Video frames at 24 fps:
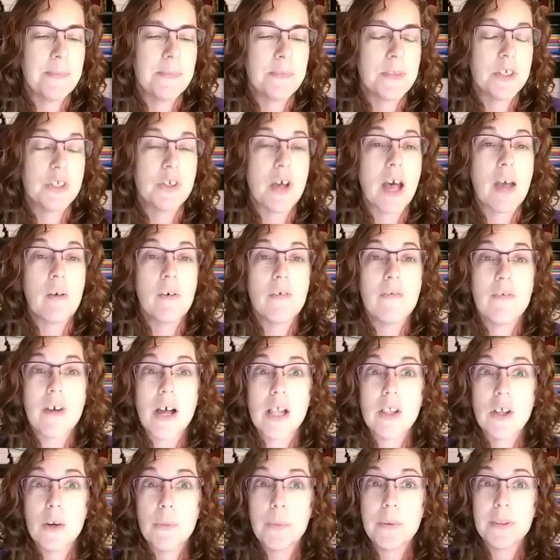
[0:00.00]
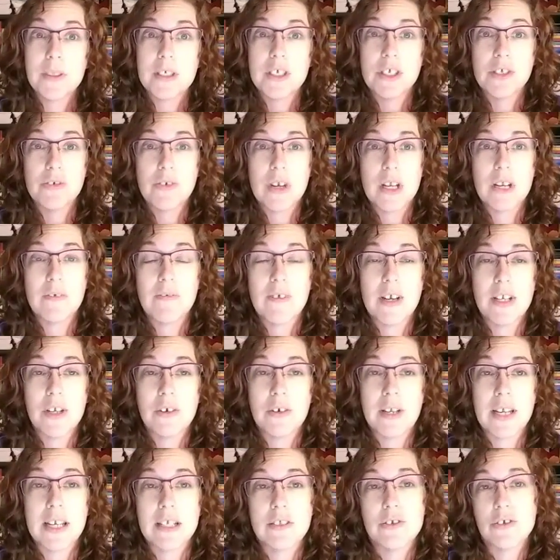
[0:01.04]
So I will follow up with this thread. If I
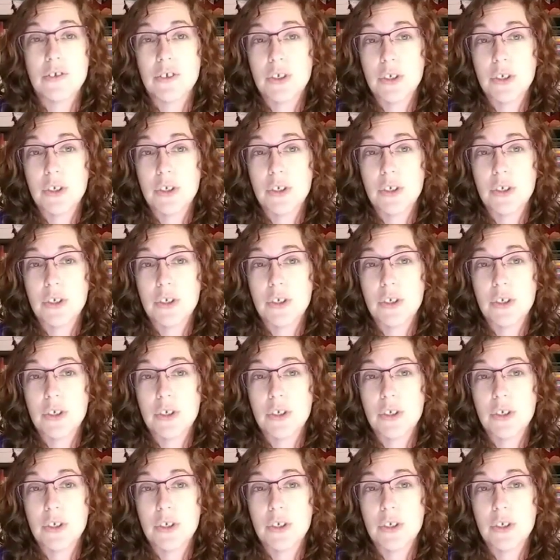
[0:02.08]
don't answer